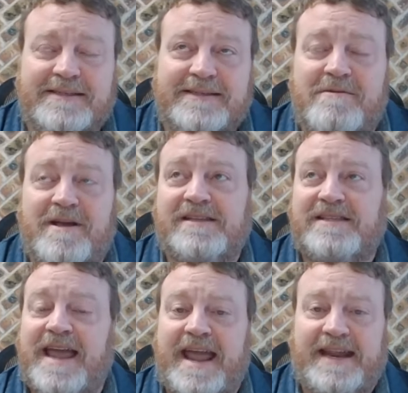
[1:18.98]
I
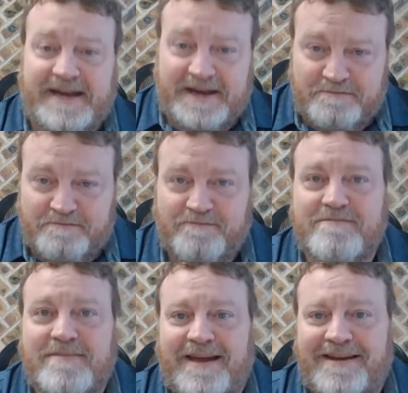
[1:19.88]
realized I hated
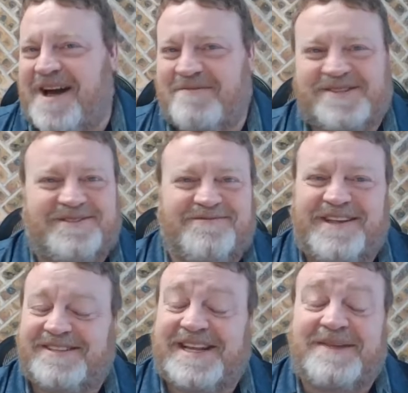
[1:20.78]

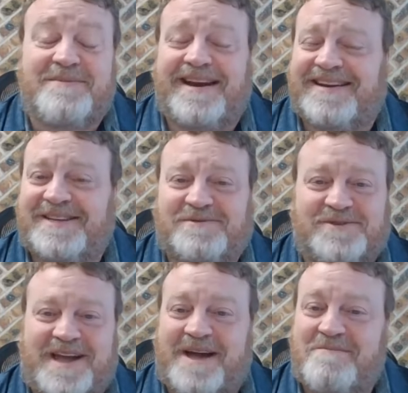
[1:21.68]
it. Sitting at a desk
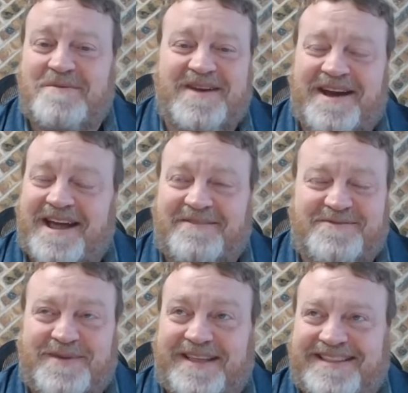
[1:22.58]
was not cut out
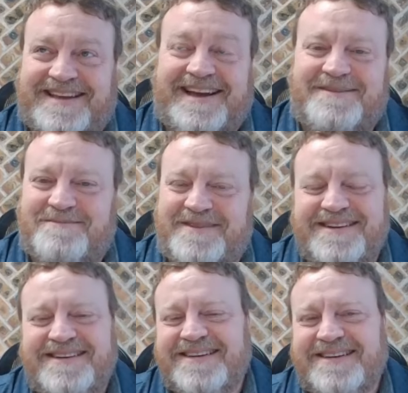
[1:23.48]
for me at the time.
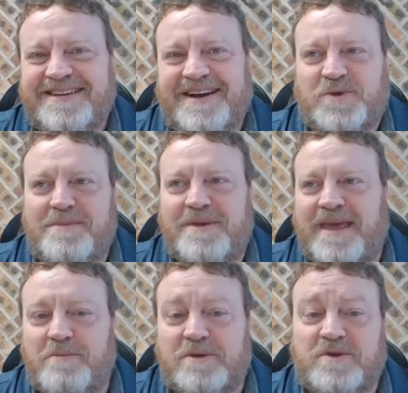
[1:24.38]
So I
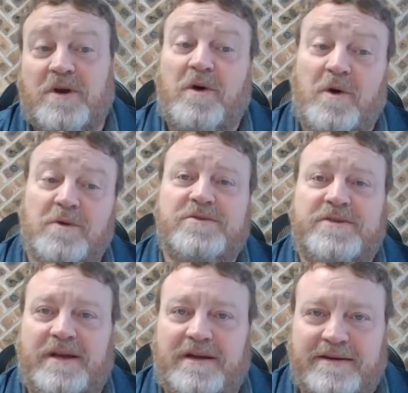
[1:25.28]
became what's called a
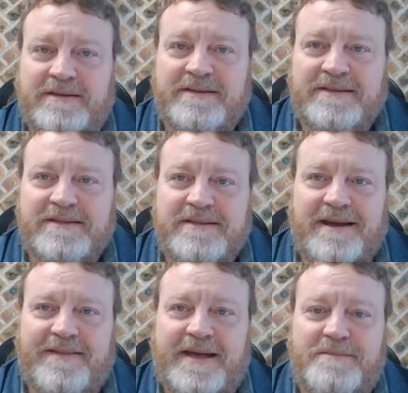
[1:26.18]
wholesaler.
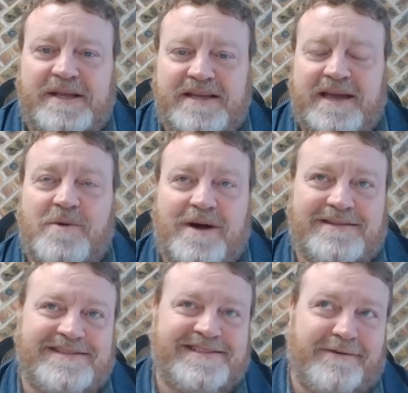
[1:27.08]
And that means I go out
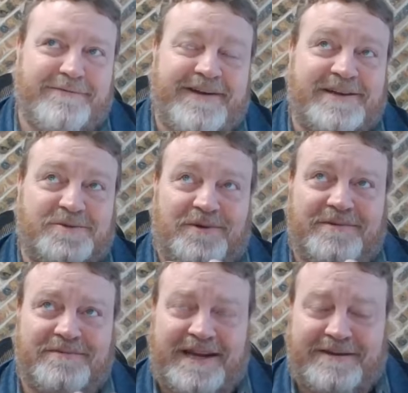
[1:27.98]
and sell financial
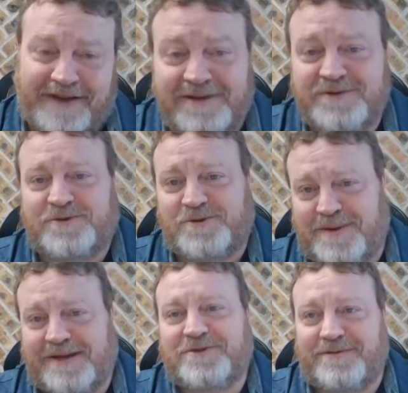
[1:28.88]
advisors
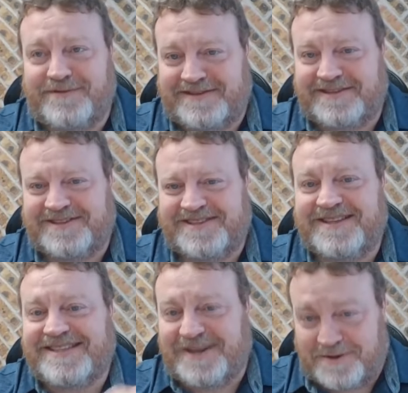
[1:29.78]
my services to
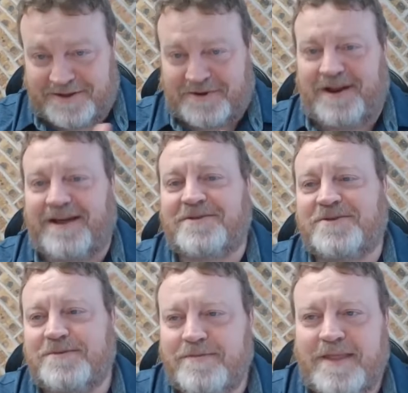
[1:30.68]
sell to their clients.